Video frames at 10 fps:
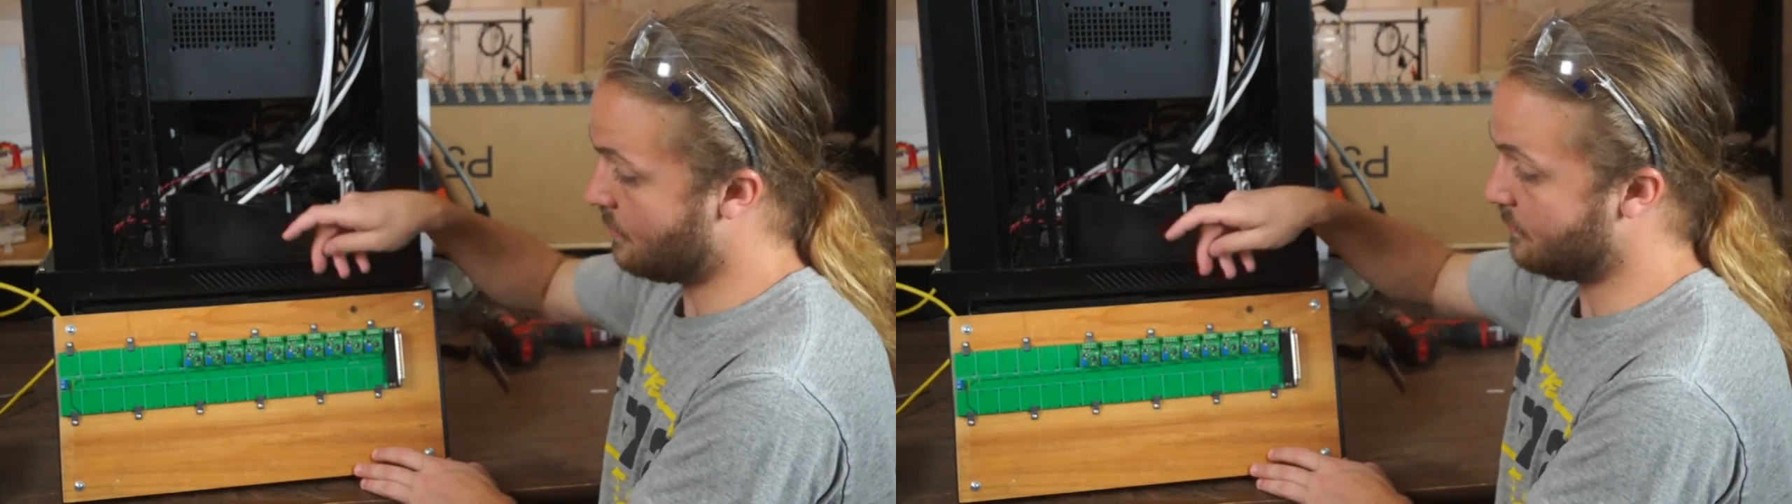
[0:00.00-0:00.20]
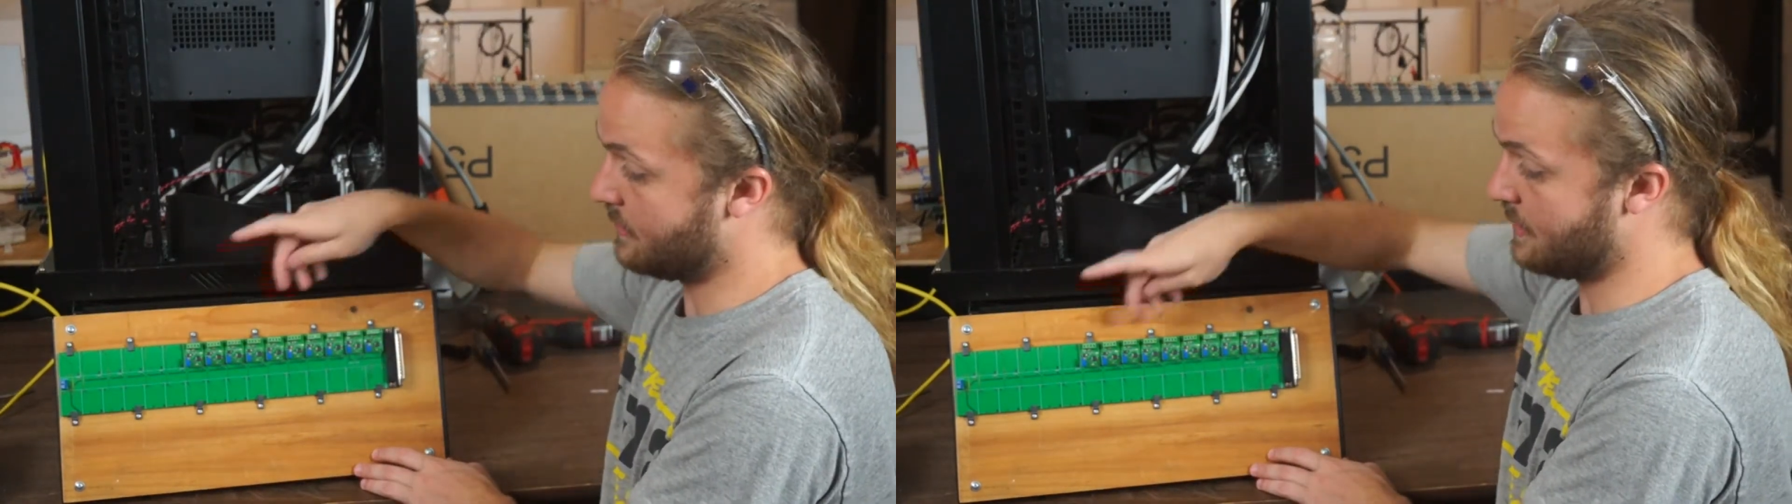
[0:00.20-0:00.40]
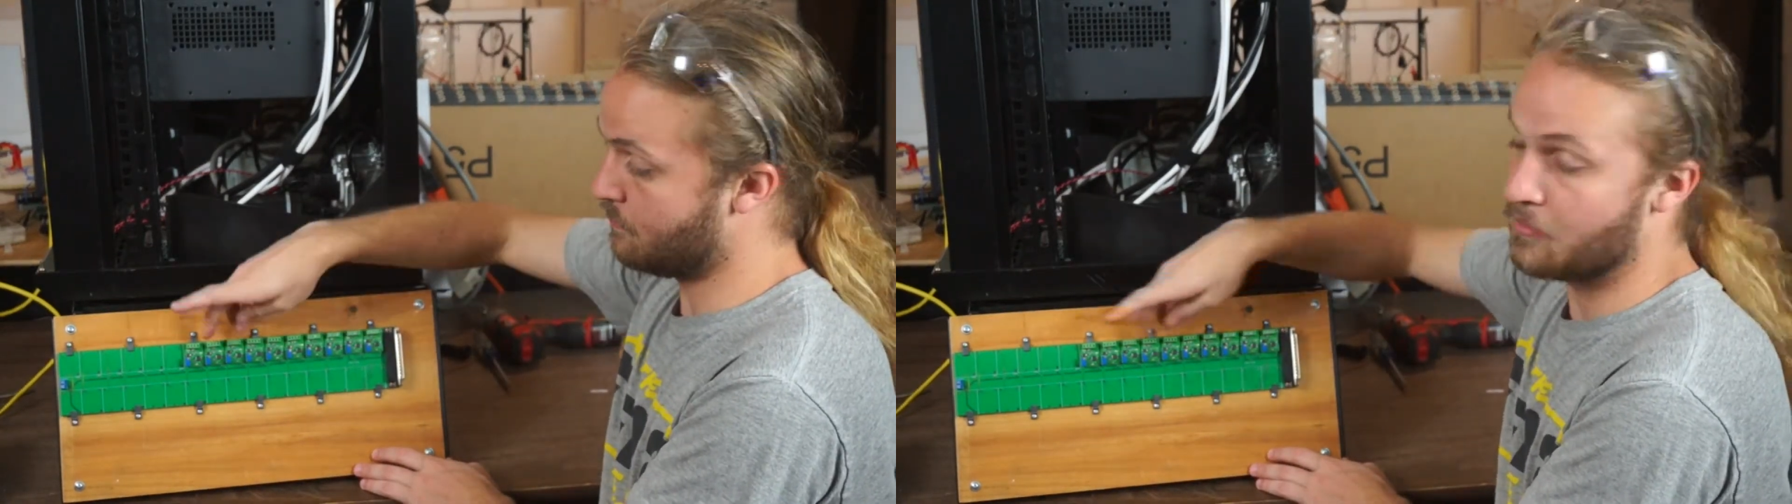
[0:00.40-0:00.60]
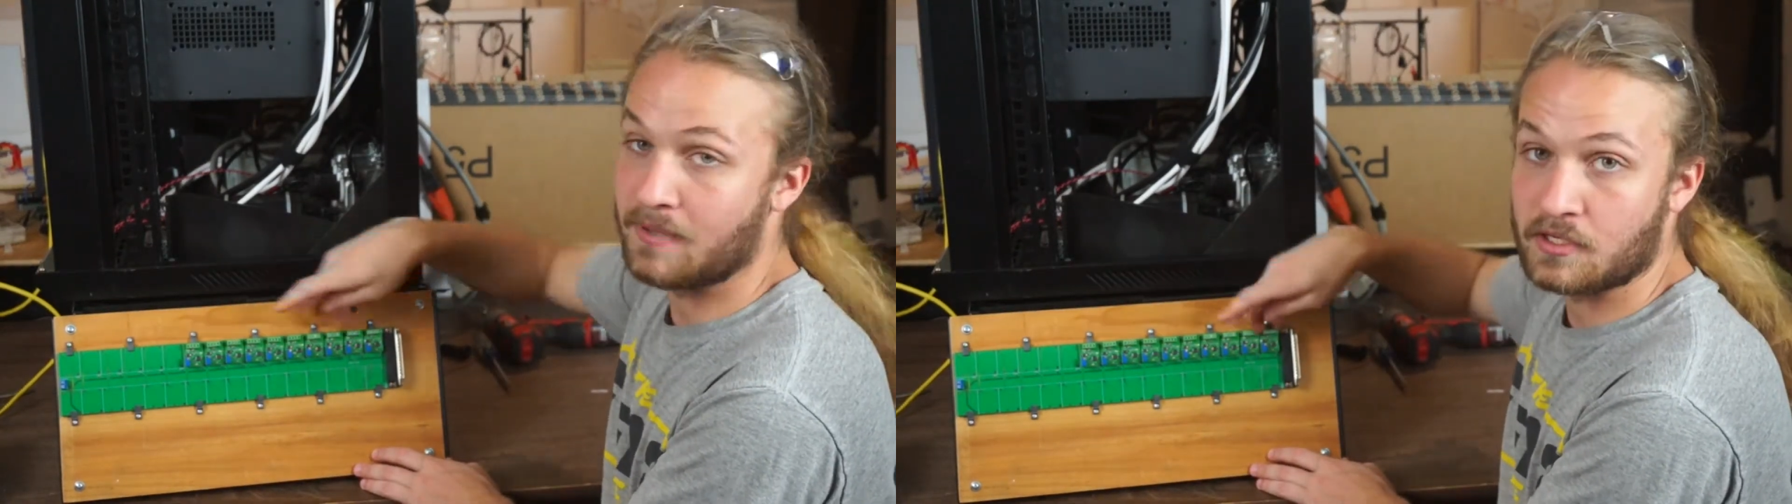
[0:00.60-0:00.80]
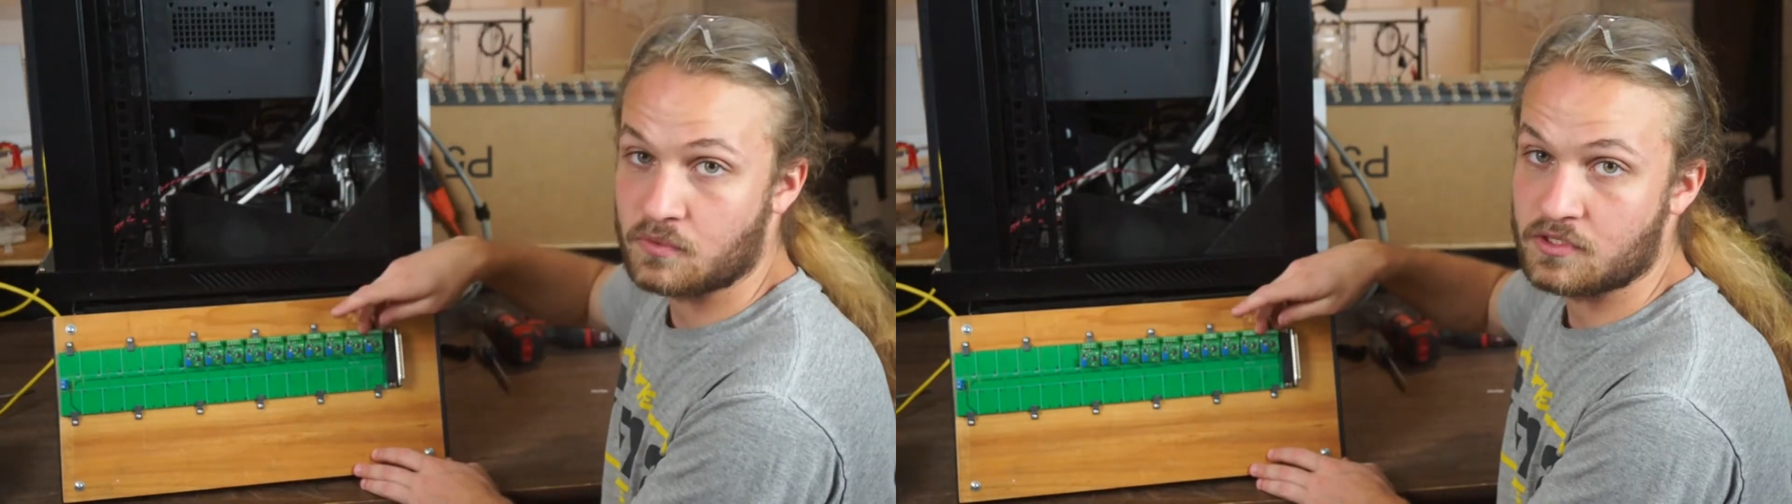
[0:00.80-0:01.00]
of the input
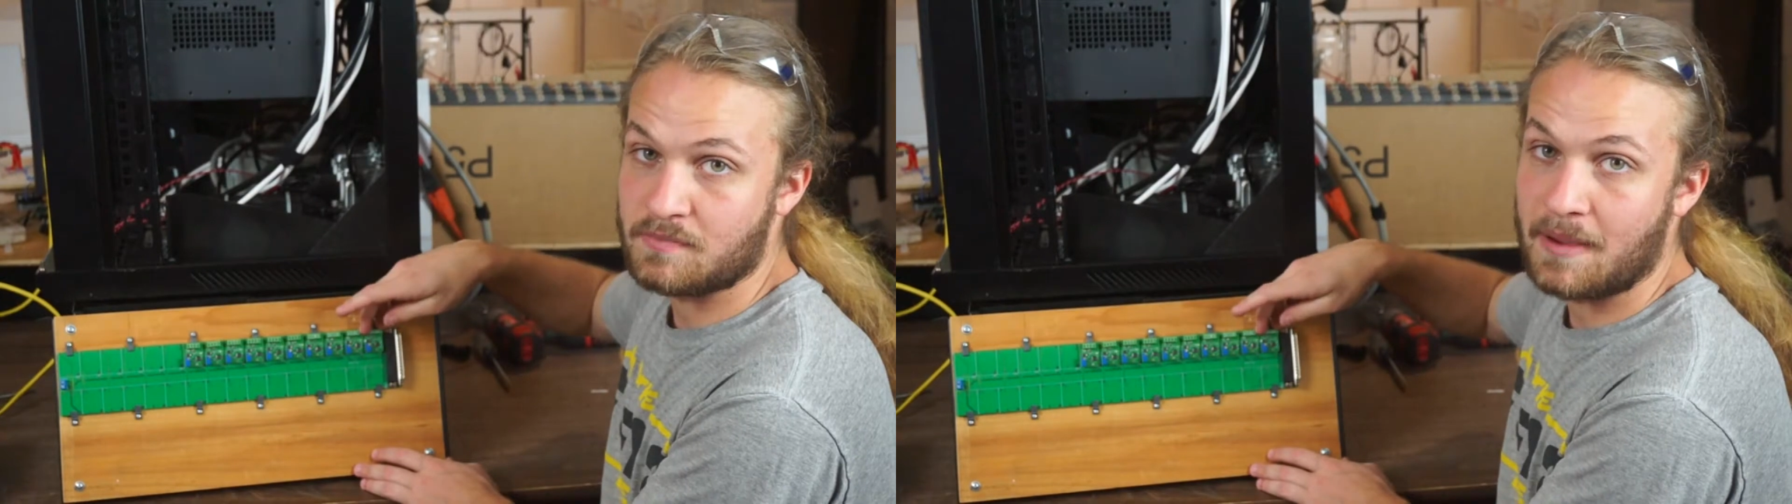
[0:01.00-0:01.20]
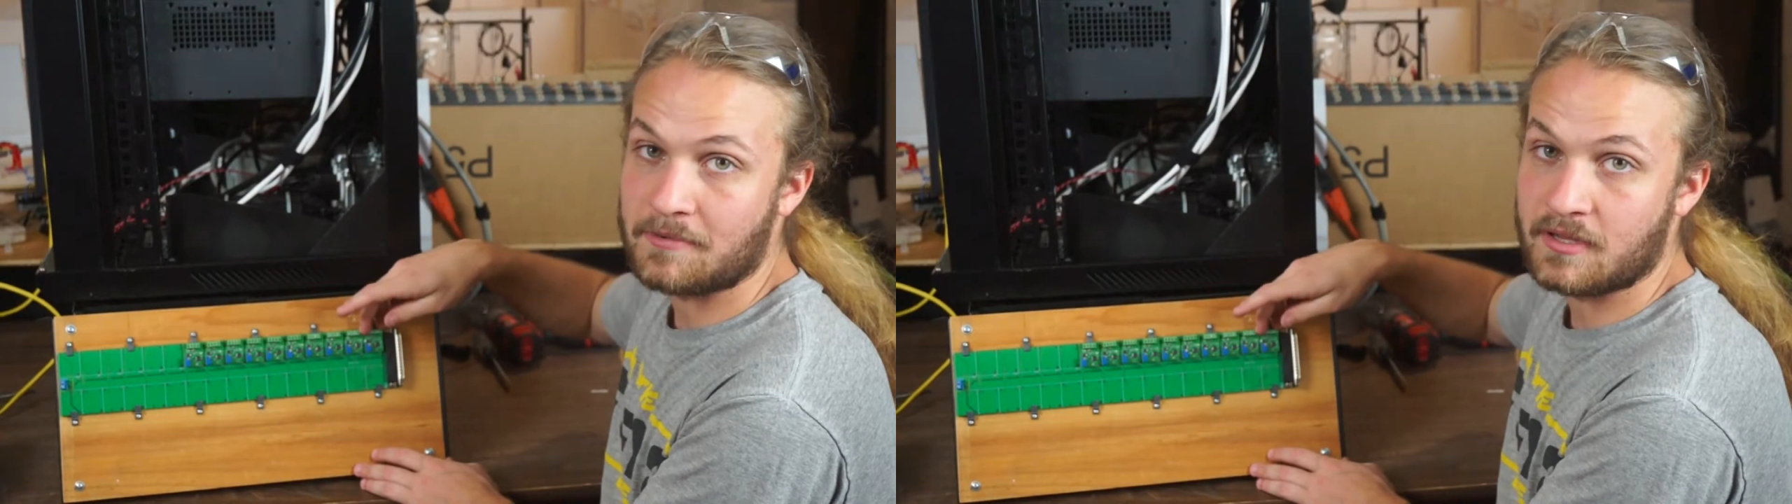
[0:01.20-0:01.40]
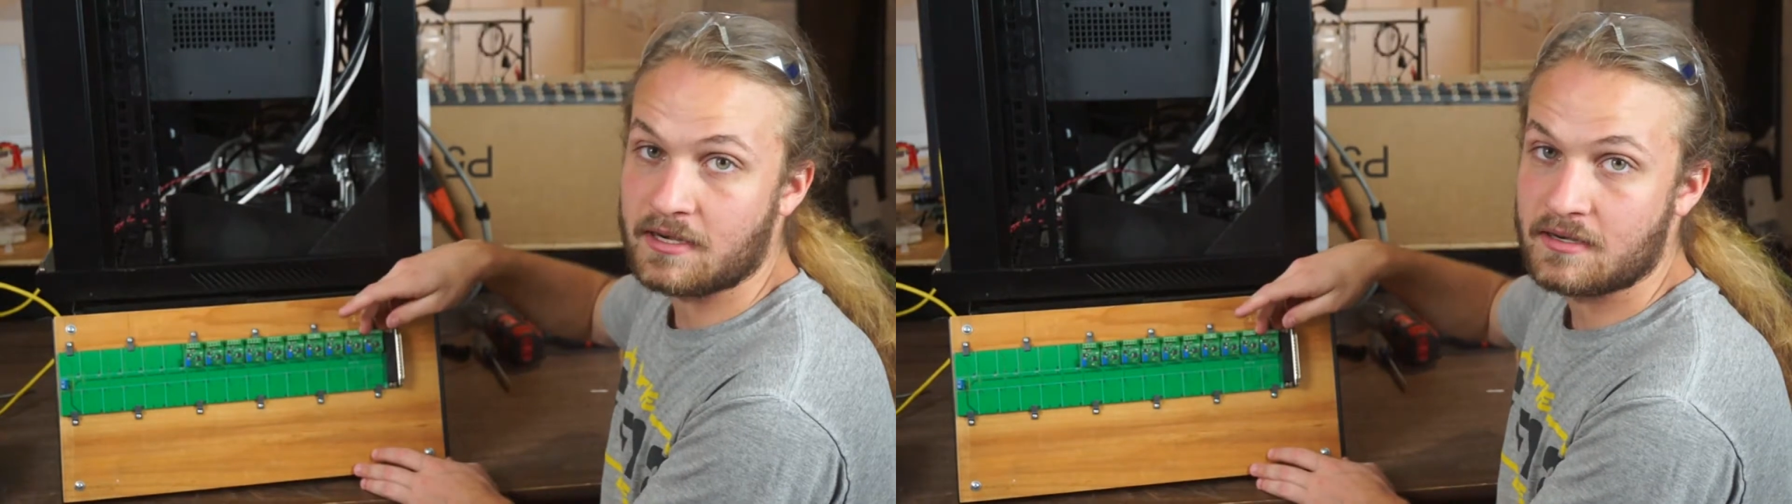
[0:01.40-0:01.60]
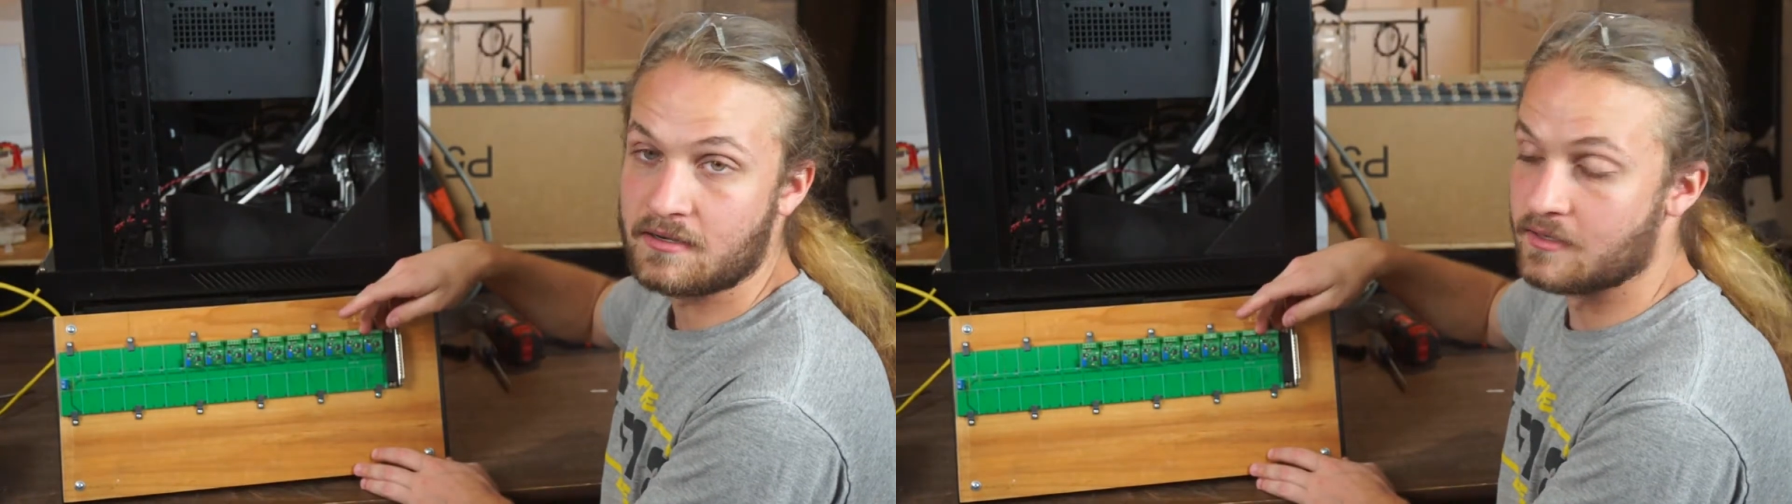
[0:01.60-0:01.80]
modules populated.